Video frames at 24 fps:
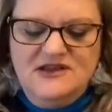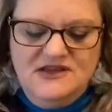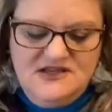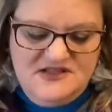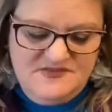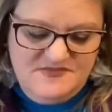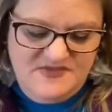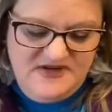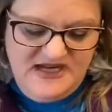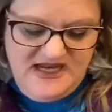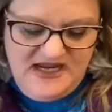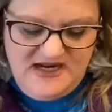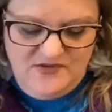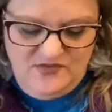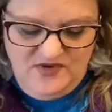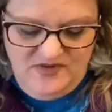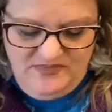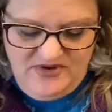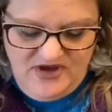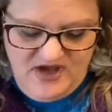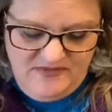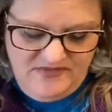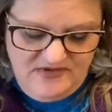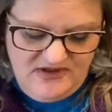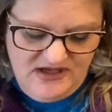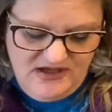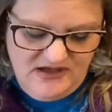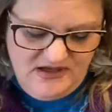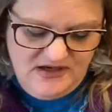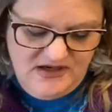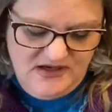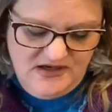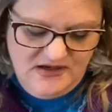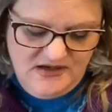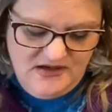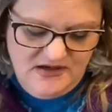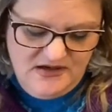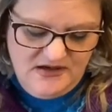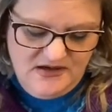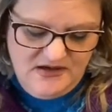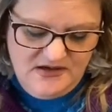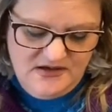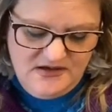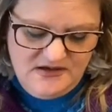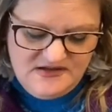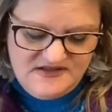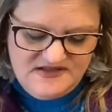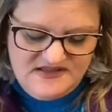it's Banana Republic,
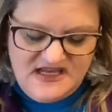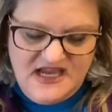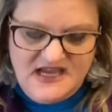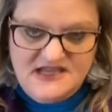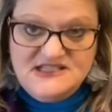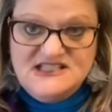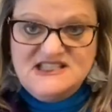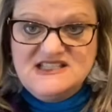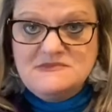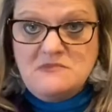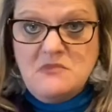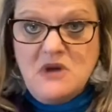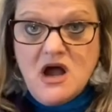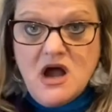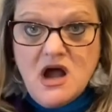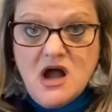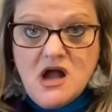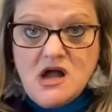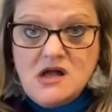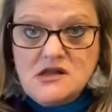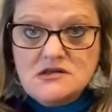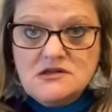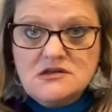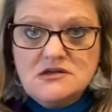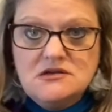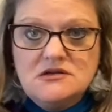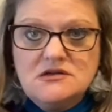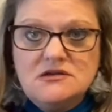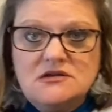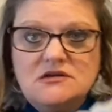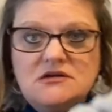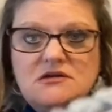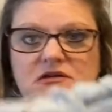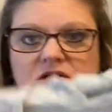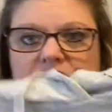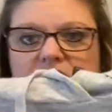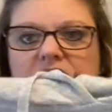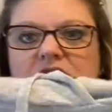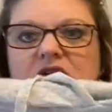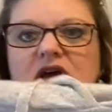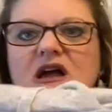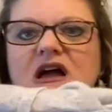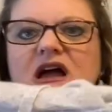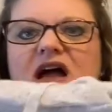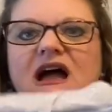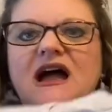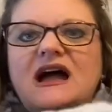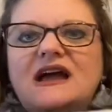size small.
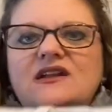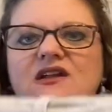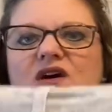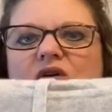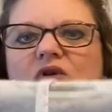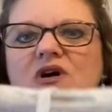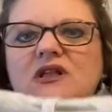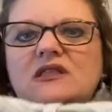I know